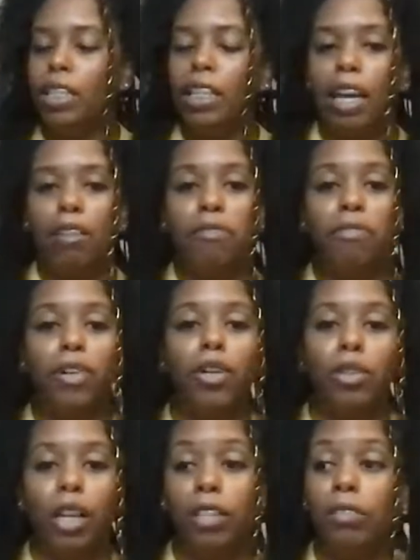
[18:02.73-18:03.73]
in a
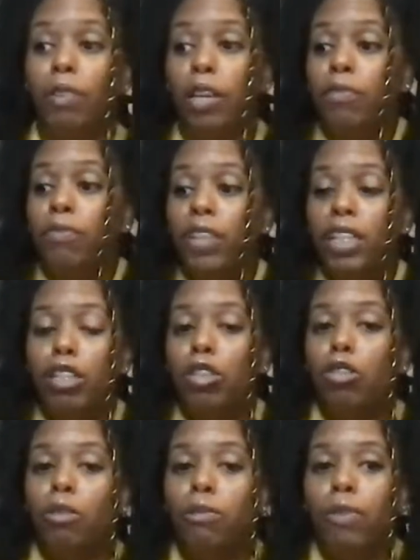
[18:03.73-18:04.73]

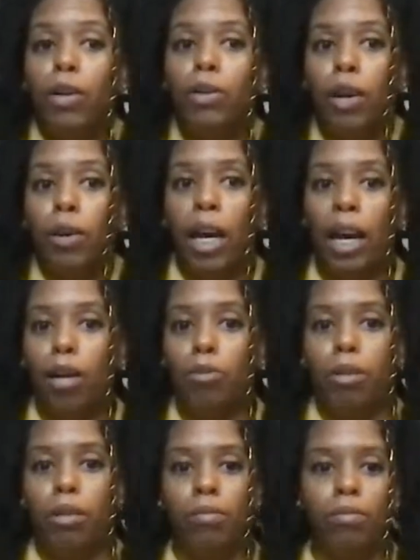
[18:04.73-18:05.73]
physical photo
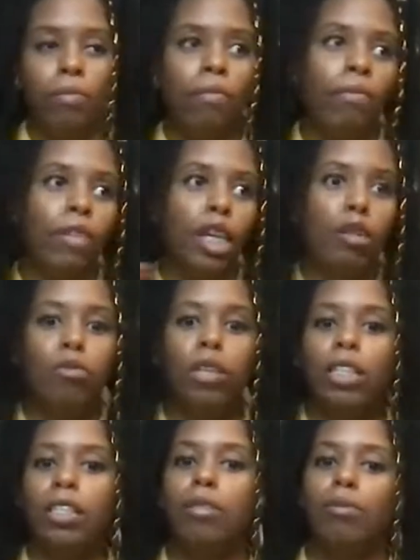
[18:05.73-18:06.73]
album, it
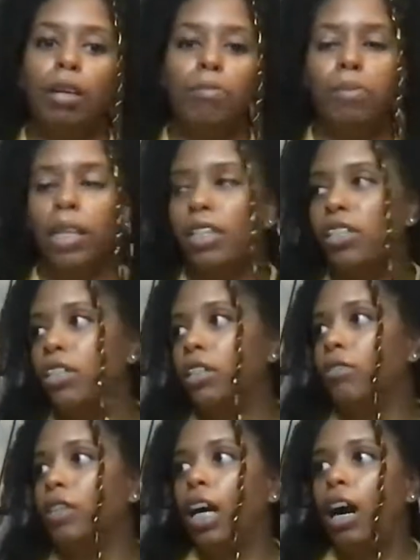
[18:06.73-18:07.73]
wasn't a picture
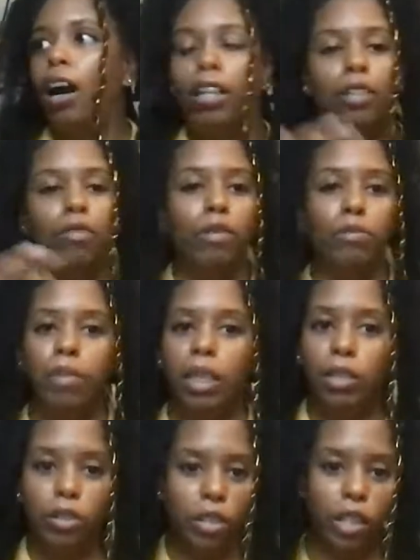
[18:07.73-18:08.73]
of all of the
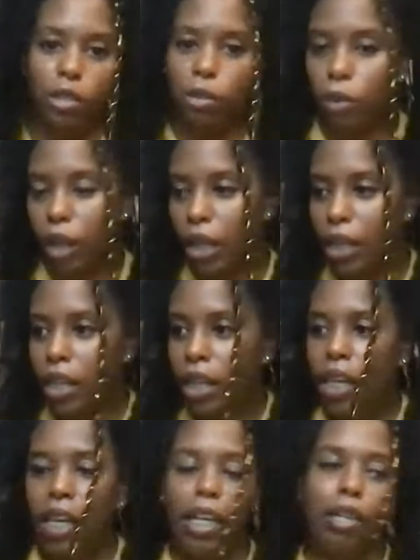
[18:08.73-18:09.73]
meals that you ate.
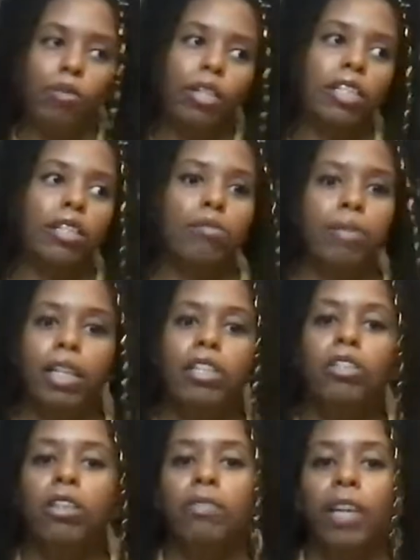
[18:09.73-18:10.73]
It wasn't a
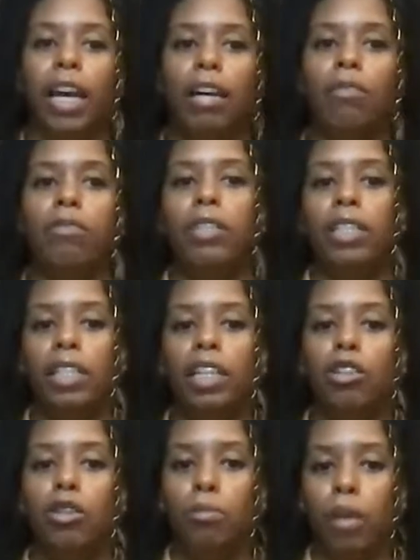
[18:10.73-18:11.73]
picture of every
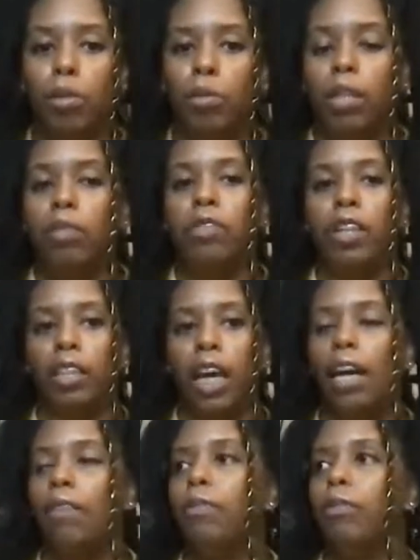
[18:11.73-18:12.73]
single moment of your
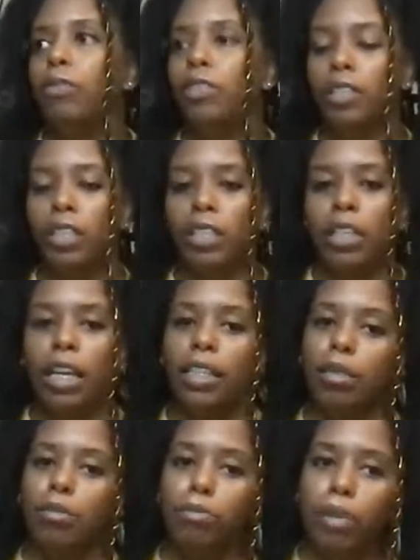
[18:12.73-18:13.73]
life. It was just
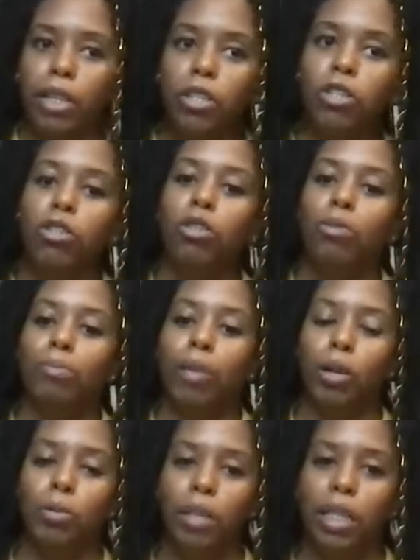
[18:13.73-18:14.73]
like special
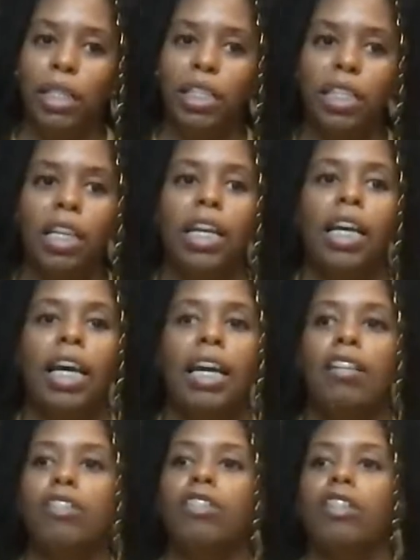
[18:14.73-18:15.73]
moments.
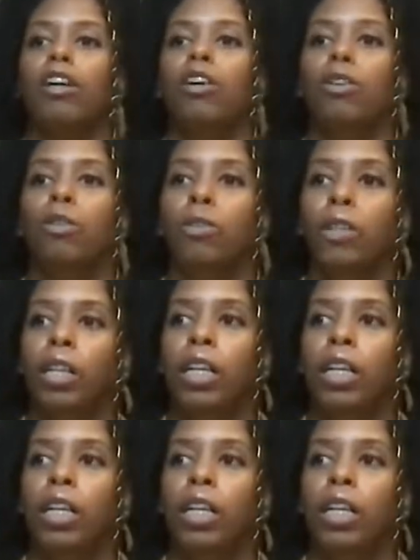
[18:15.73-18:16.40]
And so